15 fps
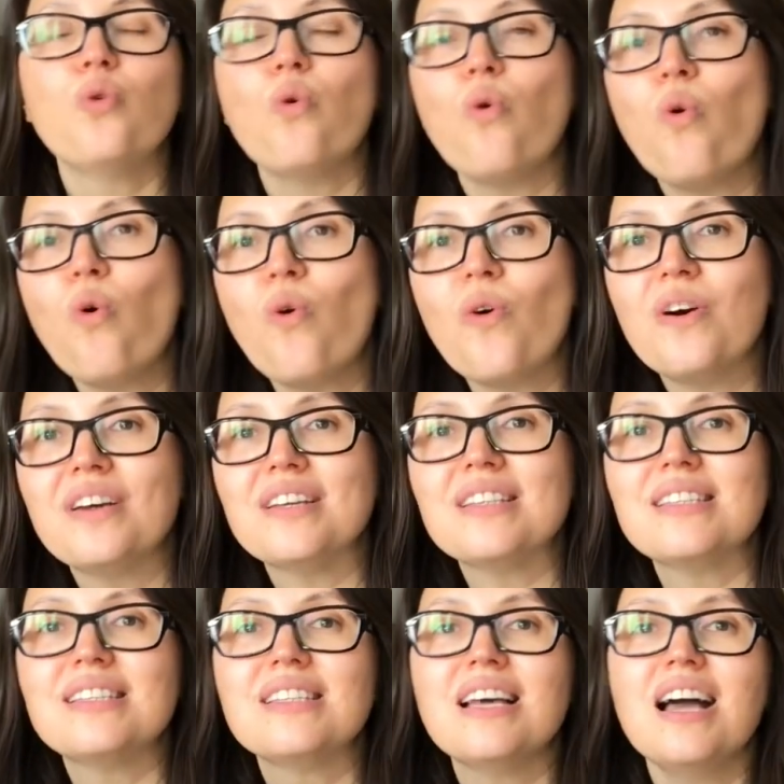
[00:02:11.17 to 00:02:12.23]

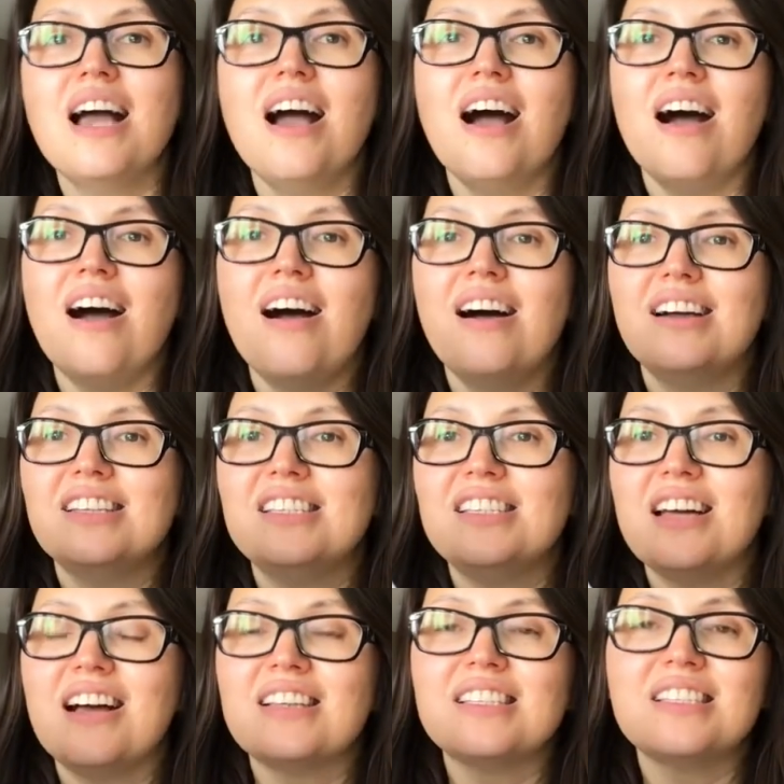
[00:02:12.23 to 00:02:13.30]
toys, uh,
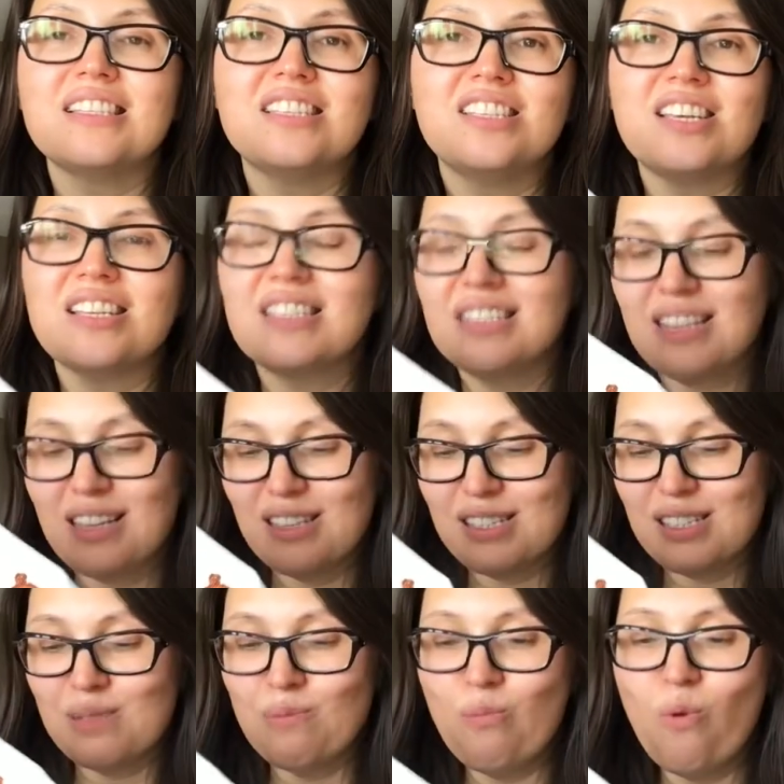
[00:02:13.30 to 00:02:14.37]
just just uh,
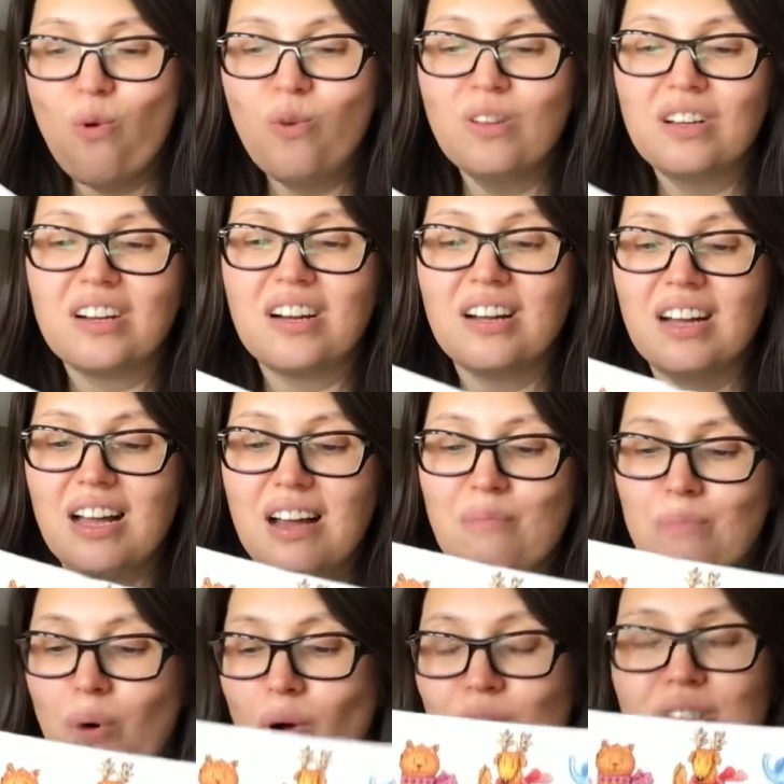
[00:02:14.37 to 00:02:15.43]
smaller
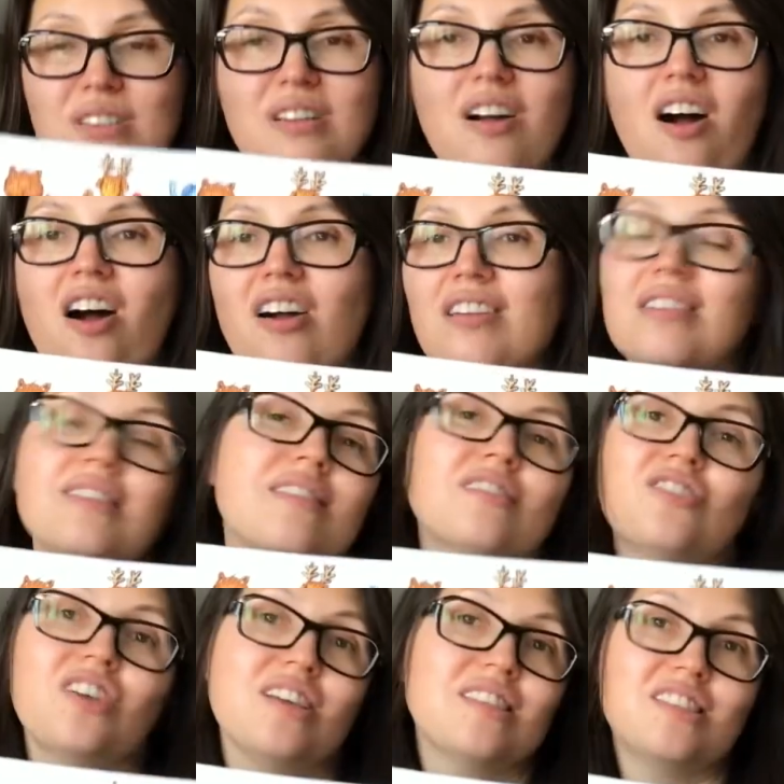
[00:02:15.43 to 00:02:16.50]
postcards,
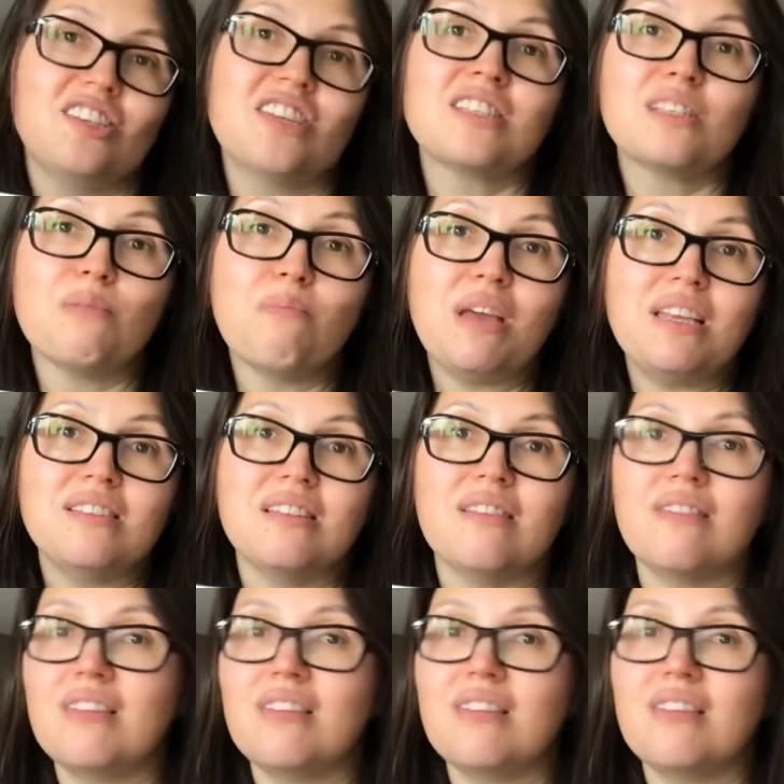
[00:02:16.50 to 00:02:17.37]
just, just amazing.